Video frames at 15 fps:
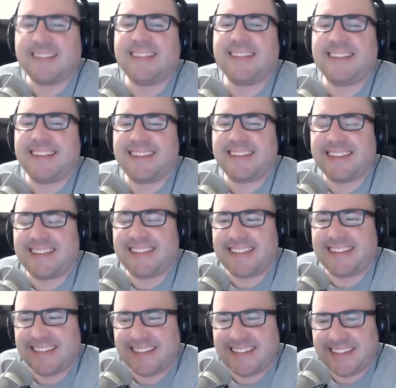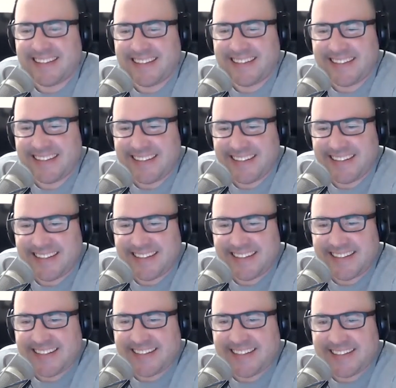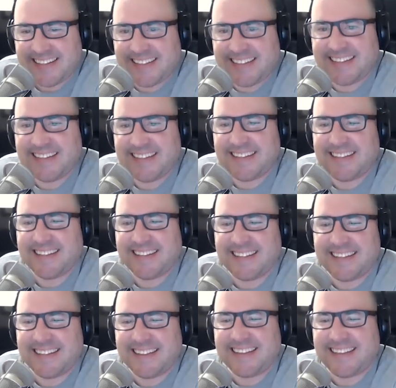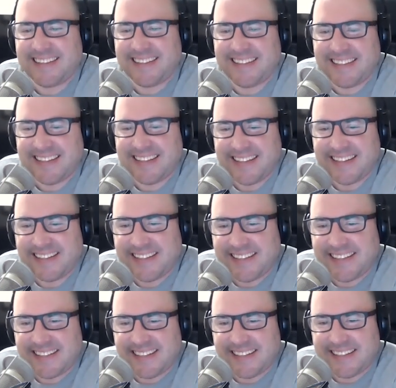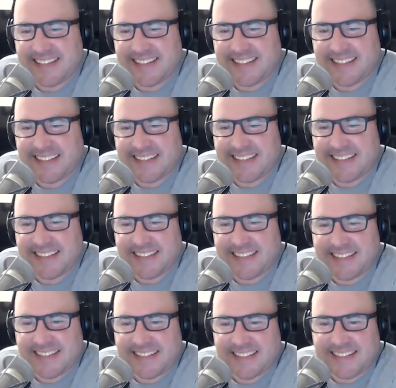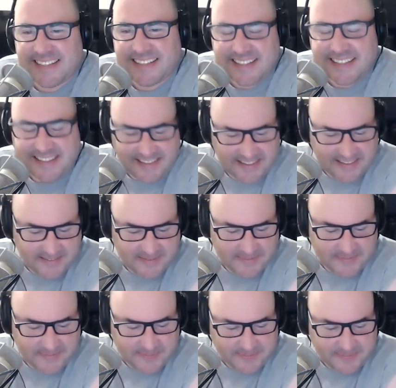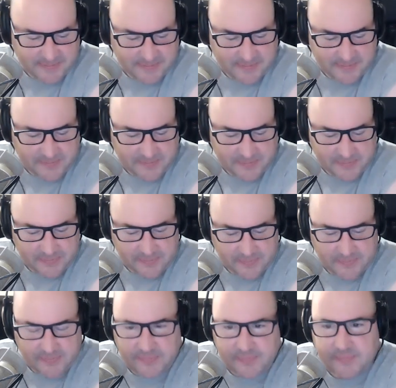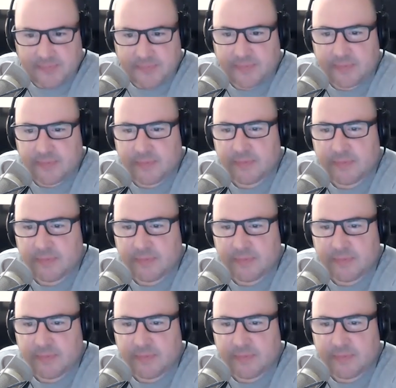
(not speaking)